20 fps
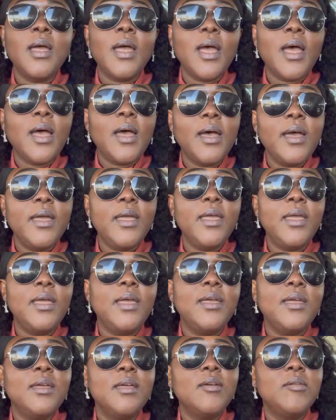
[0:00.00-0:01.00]
I
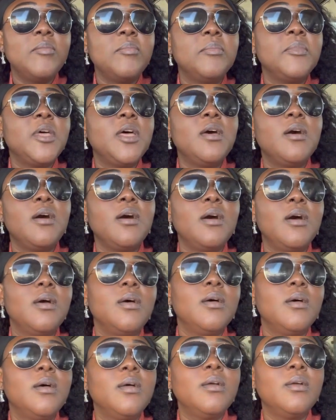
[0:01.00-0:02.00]
am
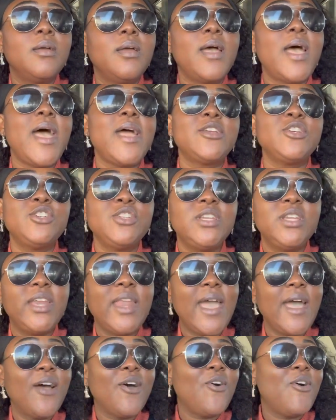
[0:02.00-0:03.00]
actually
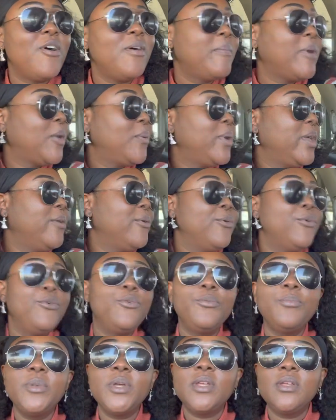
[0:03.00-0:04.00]
now on my way
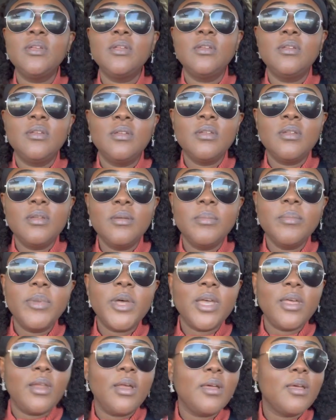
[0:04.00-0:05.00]
home,
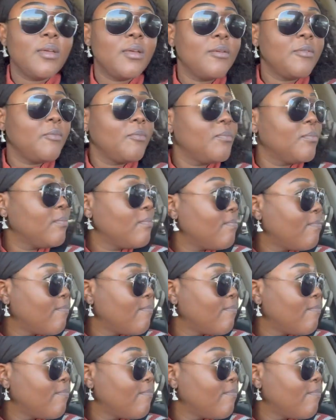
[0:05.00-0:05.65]
but um,